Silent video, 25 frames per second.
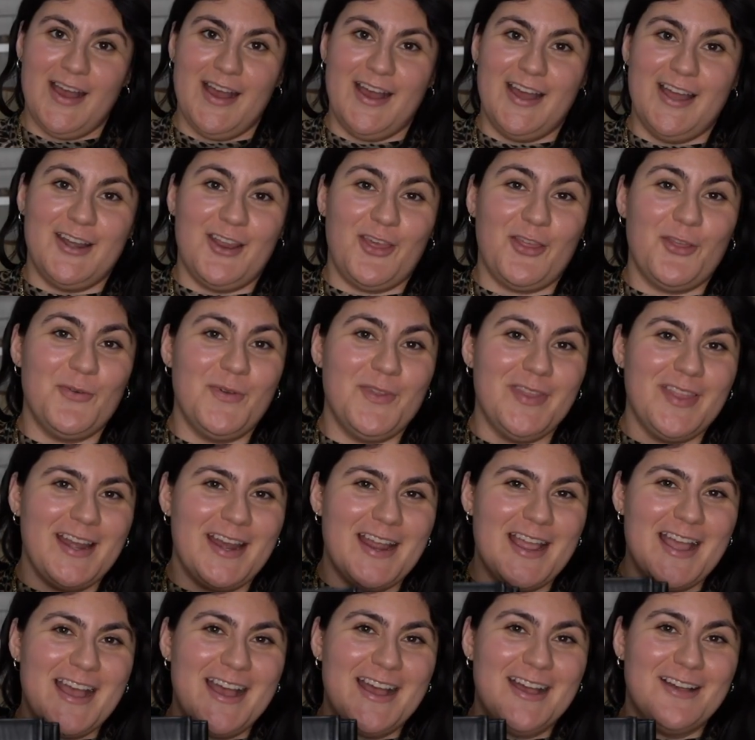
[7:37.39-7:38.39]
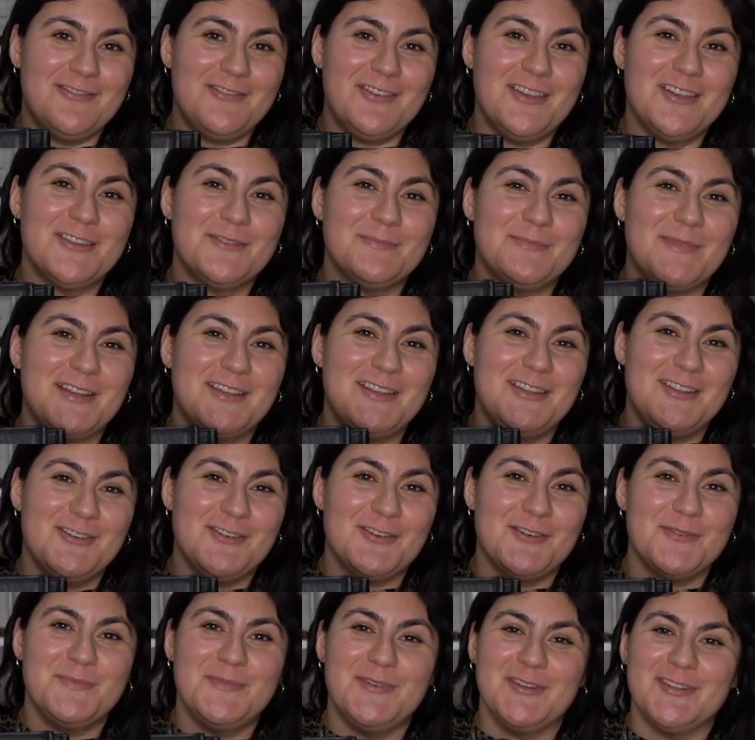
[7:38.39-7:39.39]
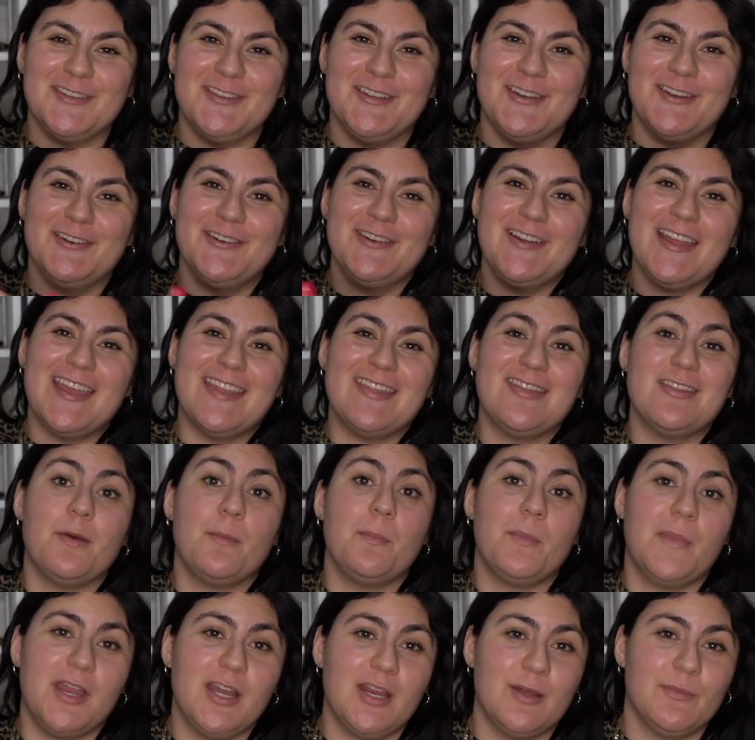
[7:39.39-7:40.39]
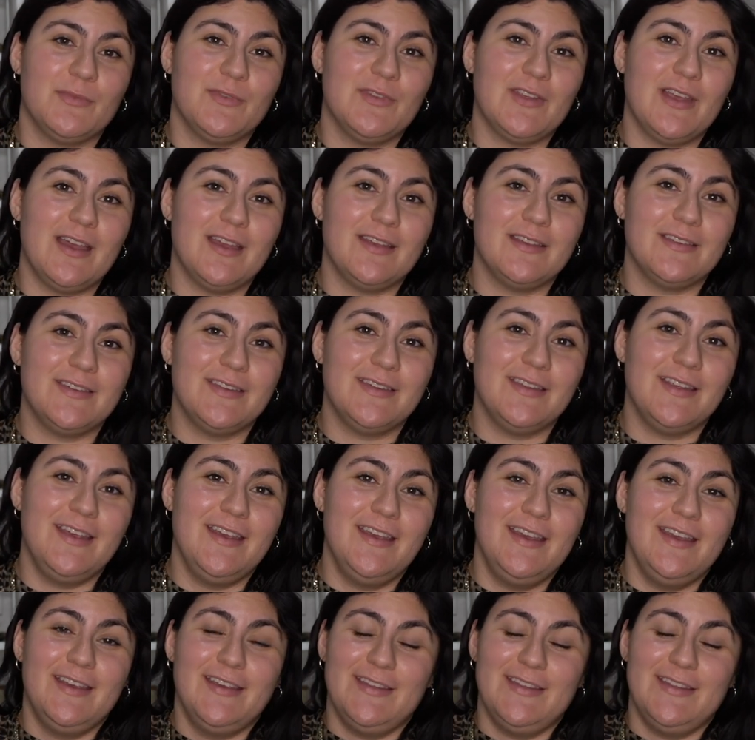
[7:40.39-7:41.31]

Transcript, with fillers: Another one that I have is my Dior book tote in the medium size.